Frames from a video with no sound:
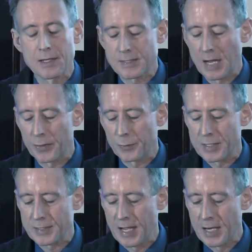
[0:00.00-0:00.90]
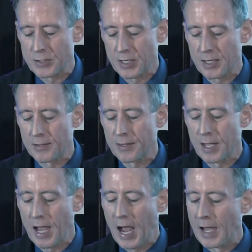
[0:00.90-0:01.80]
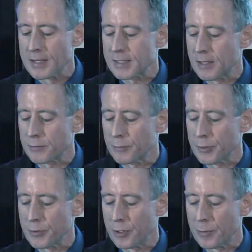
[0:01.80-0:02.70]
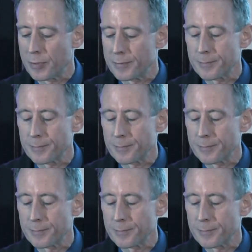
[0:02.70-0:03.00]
Southwest Asia, and Central Europe.